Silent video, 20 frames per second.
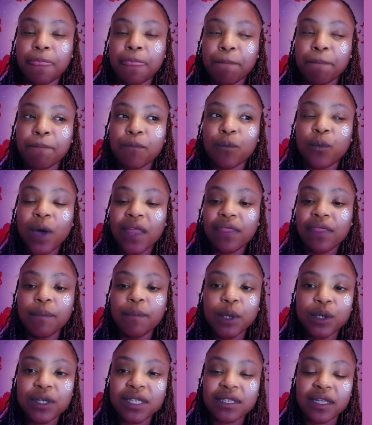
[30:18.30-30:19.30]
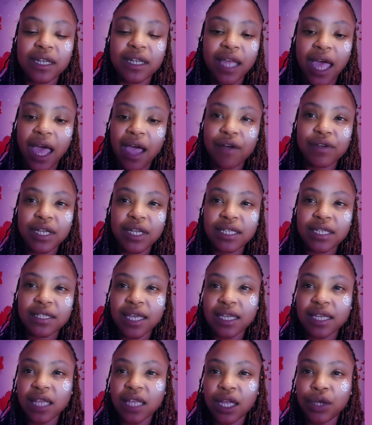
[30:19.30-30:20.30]
when the moon is in Aries,
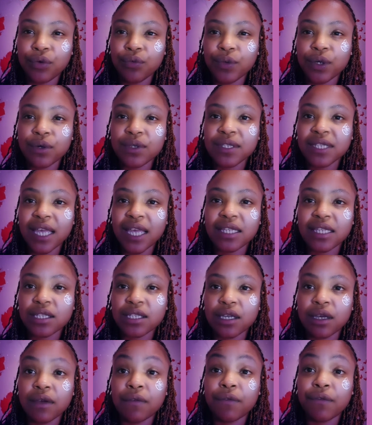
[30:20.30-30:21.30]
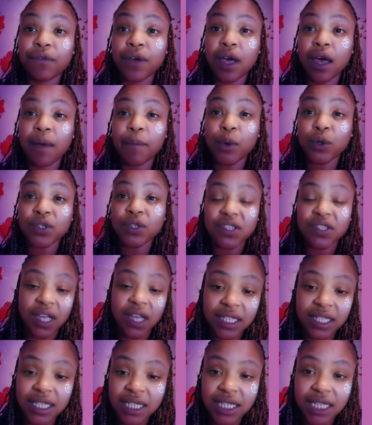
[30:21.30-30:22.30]
there's like a real sense of
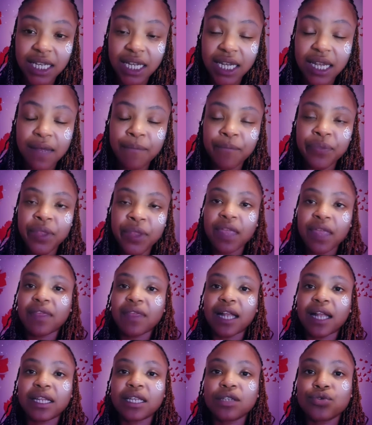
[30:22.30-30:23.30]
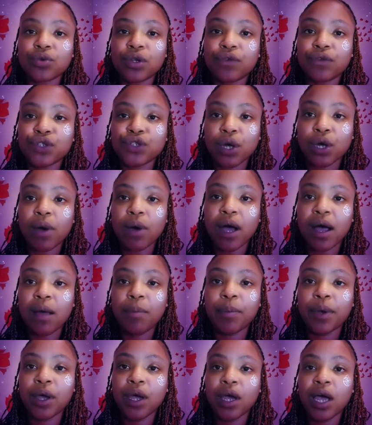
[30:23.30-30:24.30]
uncertainty that can sort of show
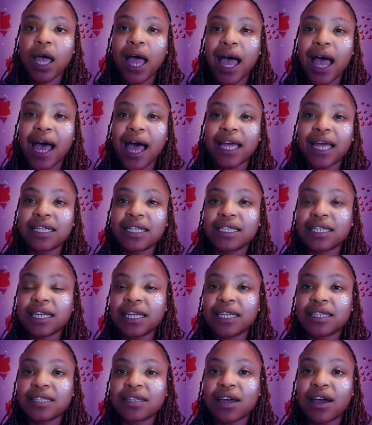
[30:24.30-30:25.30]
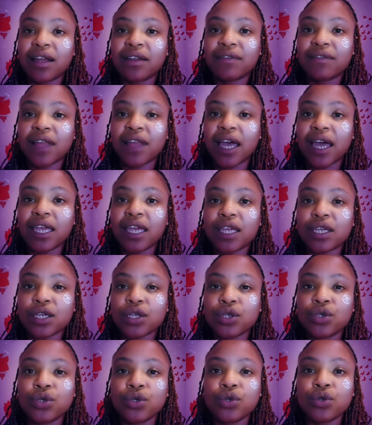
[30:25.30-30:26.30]
up, and it's kind of like
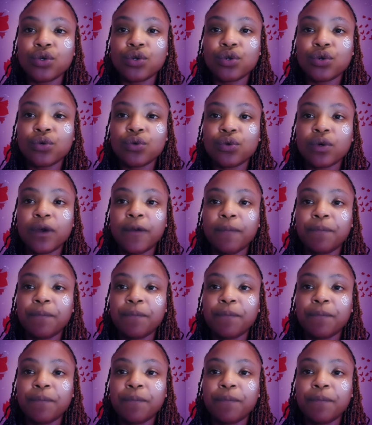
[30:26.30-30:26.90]
you